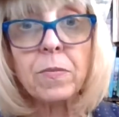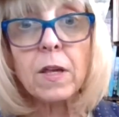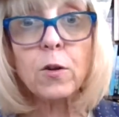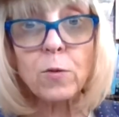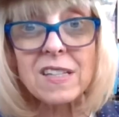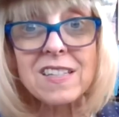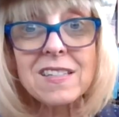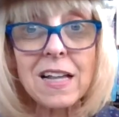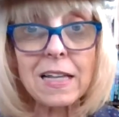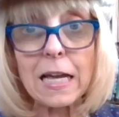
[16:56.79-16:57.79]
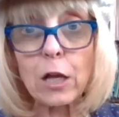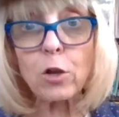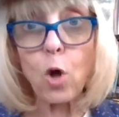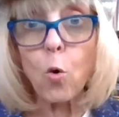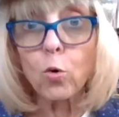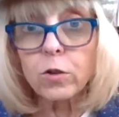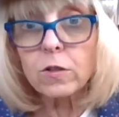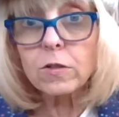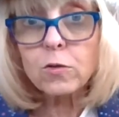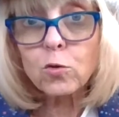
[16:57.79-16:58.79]
No, this is like an
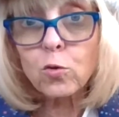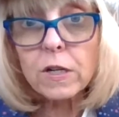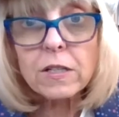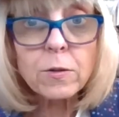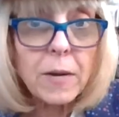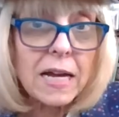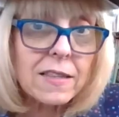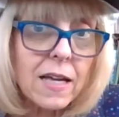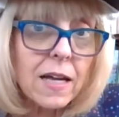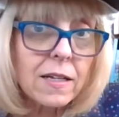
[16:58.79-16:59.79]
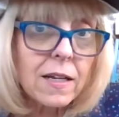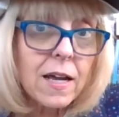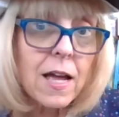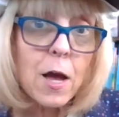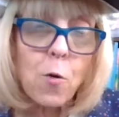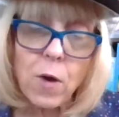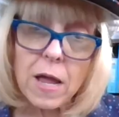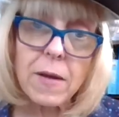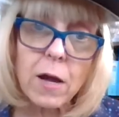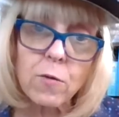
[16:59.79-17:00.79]
older story, so back then, way
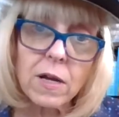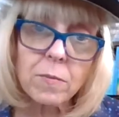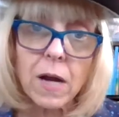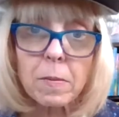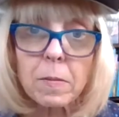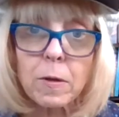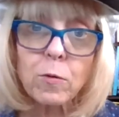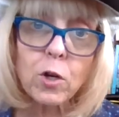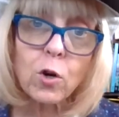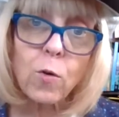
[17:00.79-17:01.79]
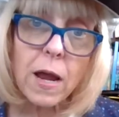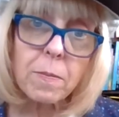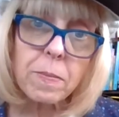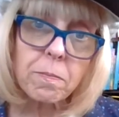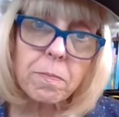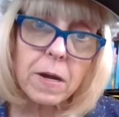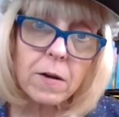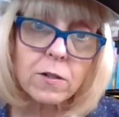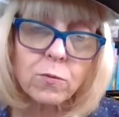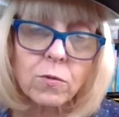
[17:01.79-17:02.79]
back when, probably when your
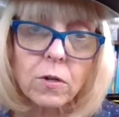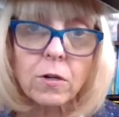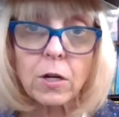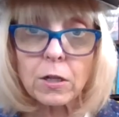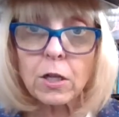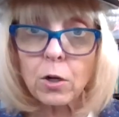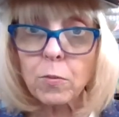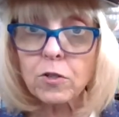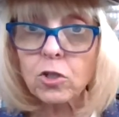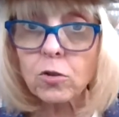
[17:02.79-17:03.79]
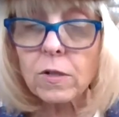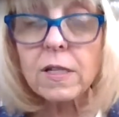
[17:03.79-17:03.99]
grandparents were little but children,